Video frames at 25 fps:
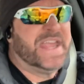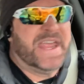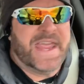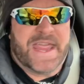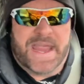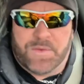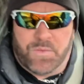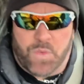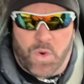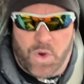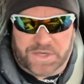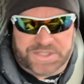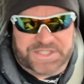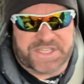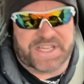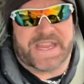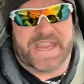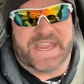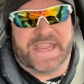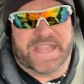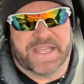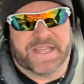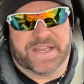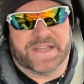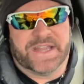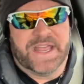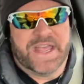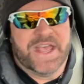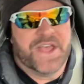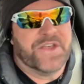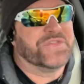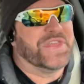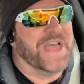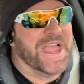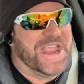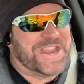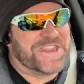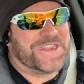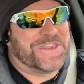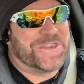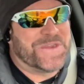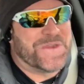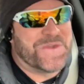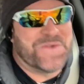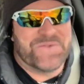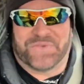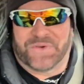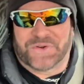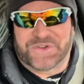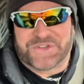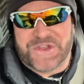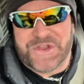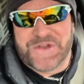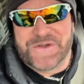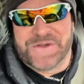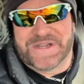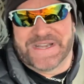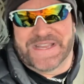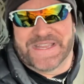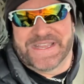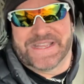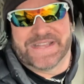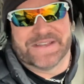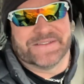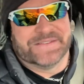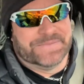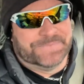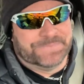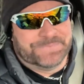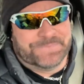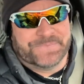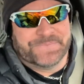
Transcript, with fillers: And once again, Thank you for tuning in.